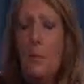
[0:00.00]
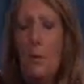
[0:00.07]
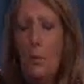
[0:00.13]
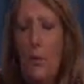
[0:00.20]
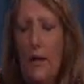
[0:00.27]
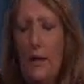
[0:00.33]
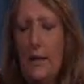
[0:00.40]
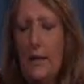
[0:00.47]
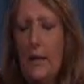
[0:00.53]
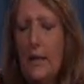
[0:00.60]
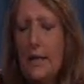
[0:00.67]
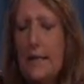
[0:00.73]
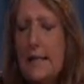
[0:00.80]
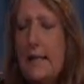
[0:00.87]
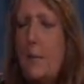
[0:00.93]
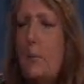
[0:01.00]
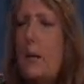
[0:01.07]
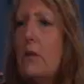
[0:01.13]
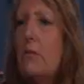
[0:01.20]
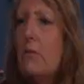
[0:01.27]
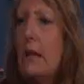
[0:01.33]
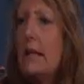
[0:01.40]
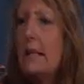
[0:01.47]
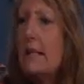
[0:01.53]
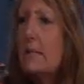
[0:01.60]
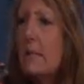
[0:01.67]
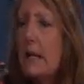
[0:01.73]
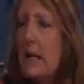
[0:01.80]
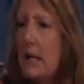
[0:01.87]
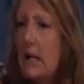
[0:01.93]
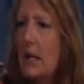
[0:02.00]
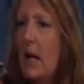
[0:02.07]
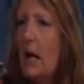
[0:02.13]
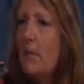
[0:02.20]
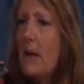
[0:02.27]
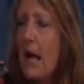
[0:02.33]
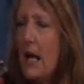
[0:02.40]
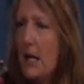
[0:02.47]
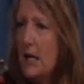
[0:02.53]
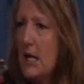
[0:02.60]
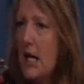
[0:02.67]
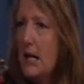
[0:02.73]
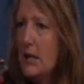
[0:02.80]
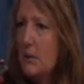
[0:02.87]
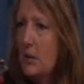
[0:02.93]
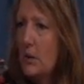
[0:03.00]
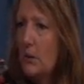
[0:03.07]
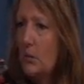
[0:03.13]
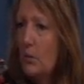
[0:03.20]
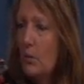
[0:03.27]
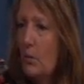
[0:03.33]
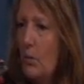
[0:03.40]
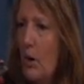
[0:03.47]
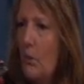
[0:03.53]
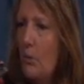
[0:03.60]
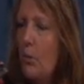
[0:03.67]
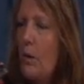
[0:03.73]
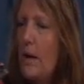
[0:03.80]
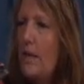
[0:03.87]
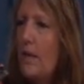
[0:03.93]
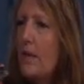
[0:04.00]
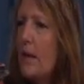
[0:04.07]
When someone rings me about an animal with